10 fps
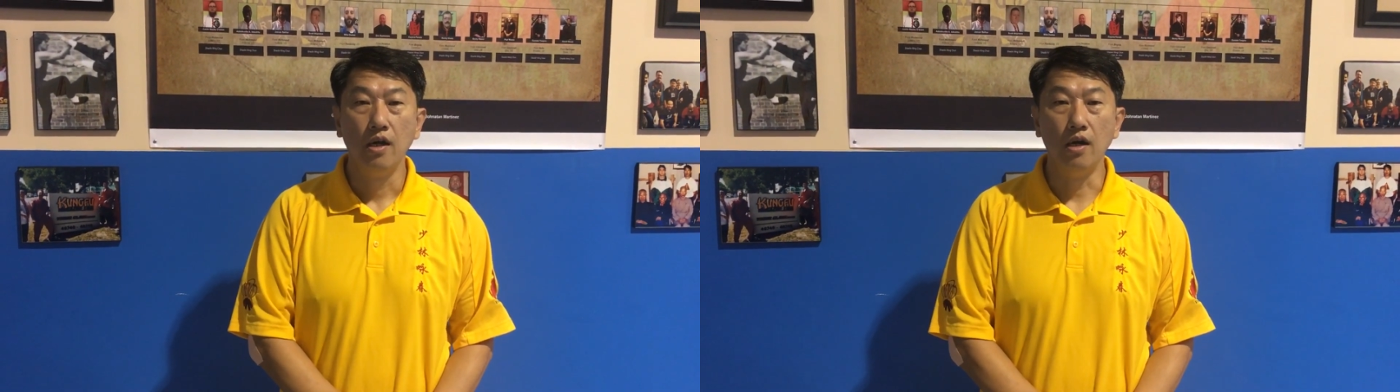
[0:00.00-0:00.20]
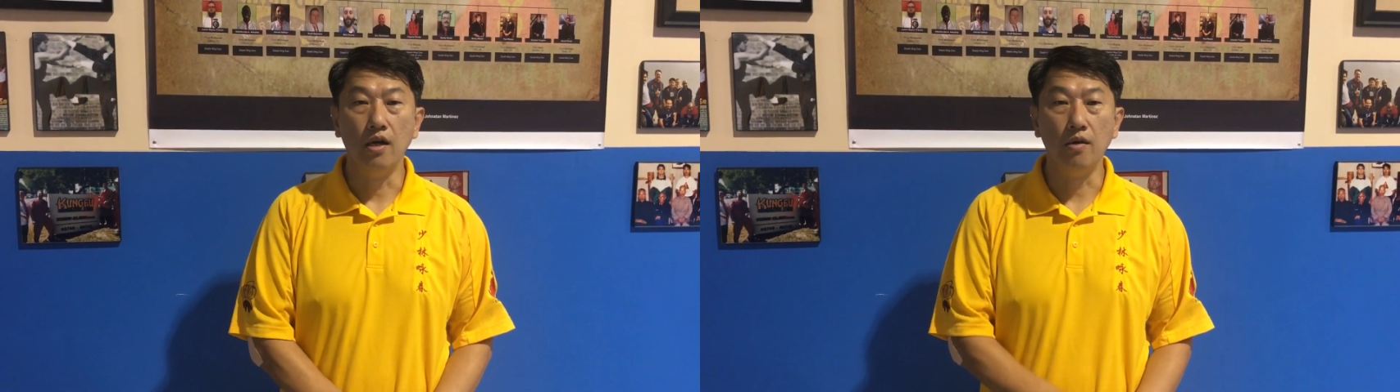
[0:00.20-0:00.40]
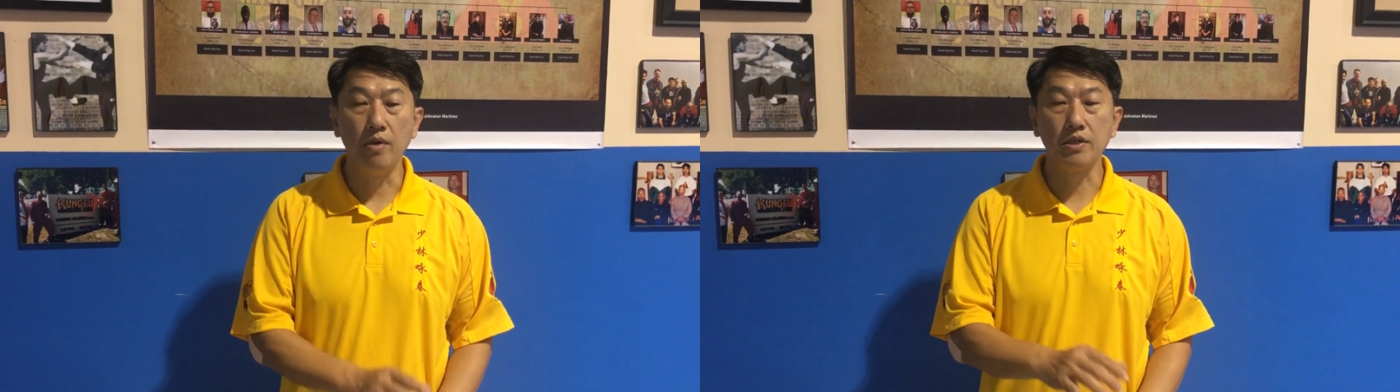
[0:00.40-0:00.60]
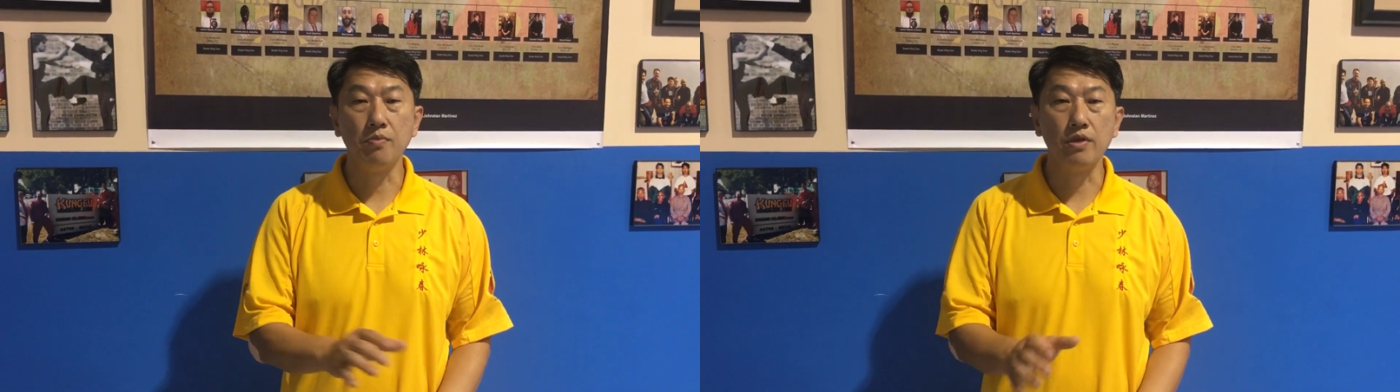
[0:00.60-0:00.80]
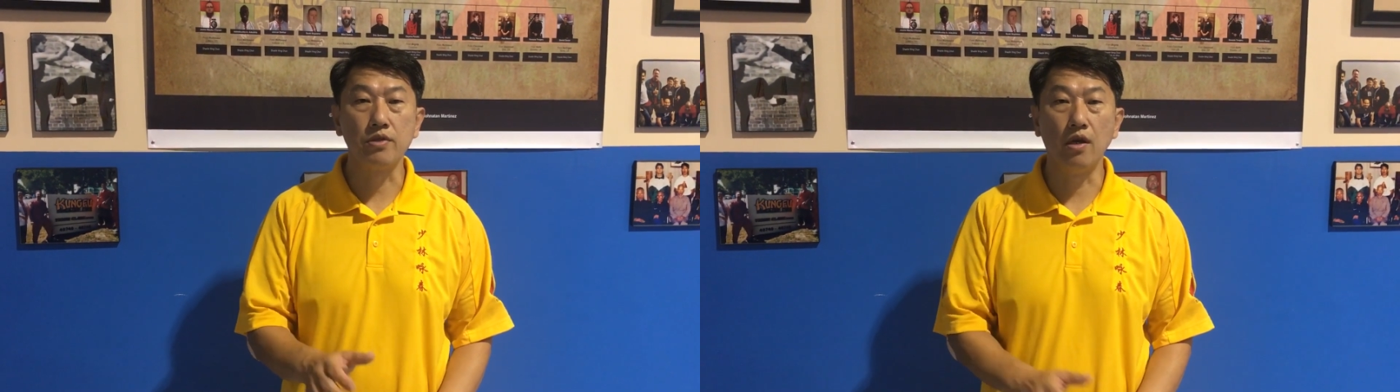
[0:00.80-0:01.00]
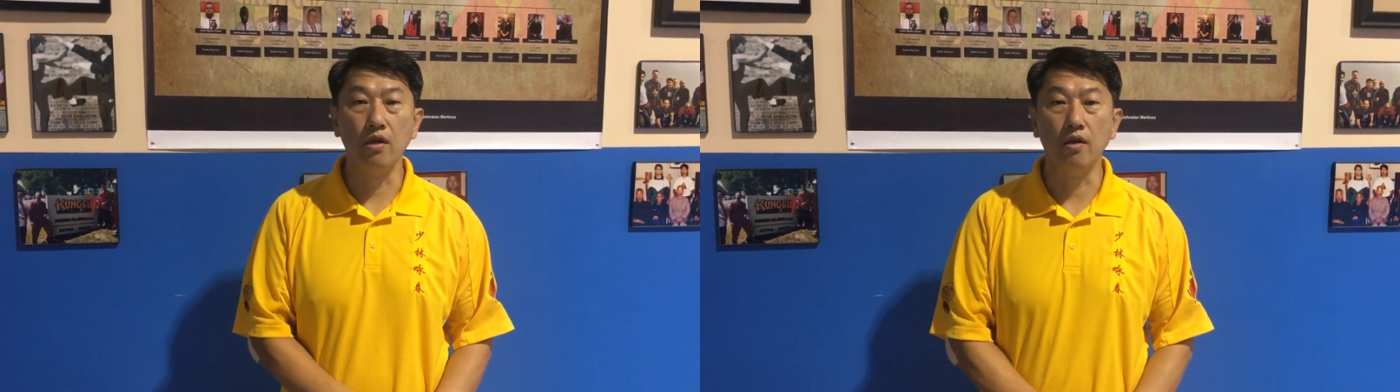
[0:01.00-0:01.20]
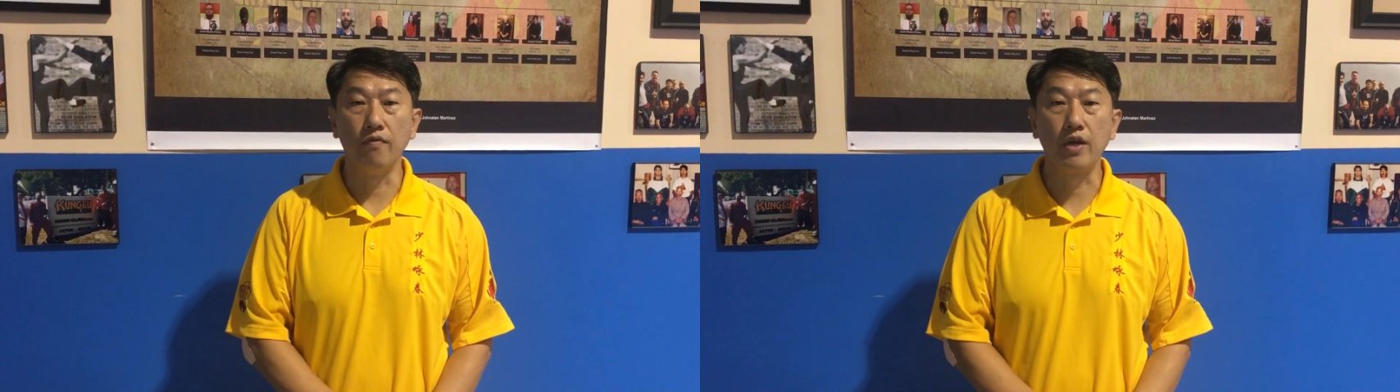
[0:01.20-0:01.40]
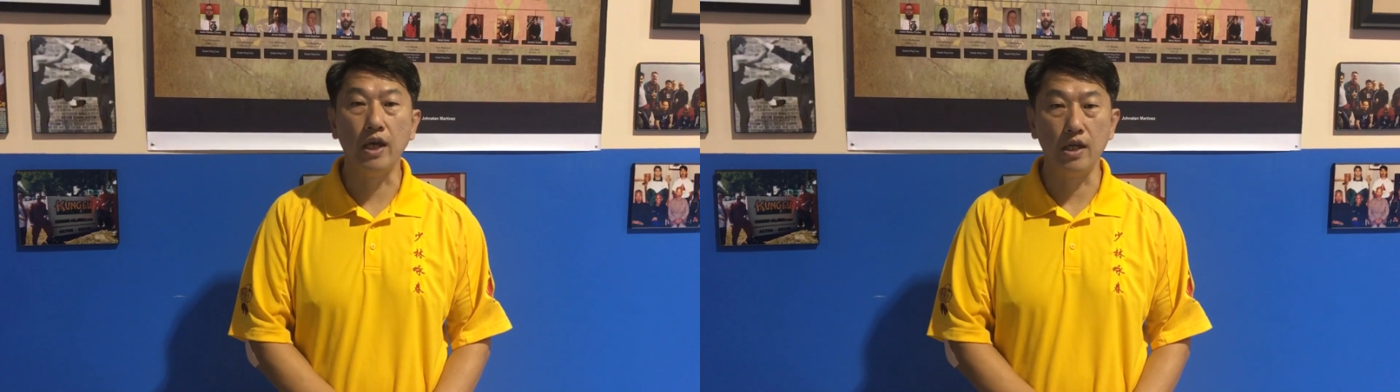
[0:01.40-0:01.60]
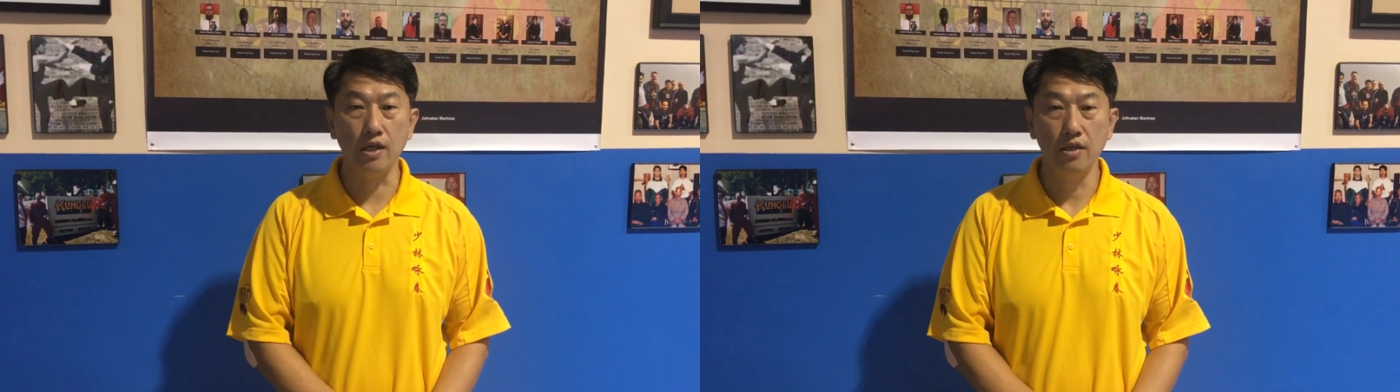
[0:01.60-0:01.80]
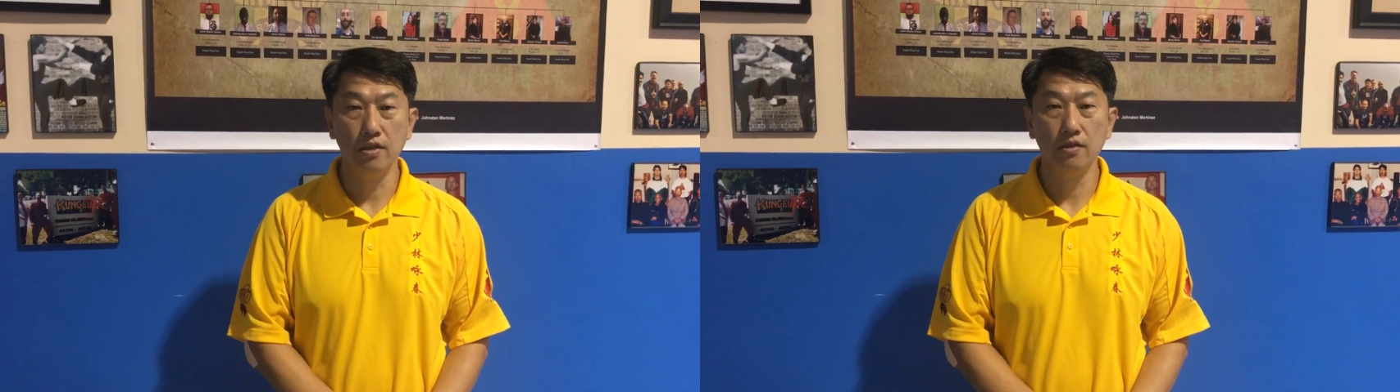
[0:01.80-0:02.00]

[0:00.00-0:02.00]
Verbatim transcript: uh, mixed martial of Katy.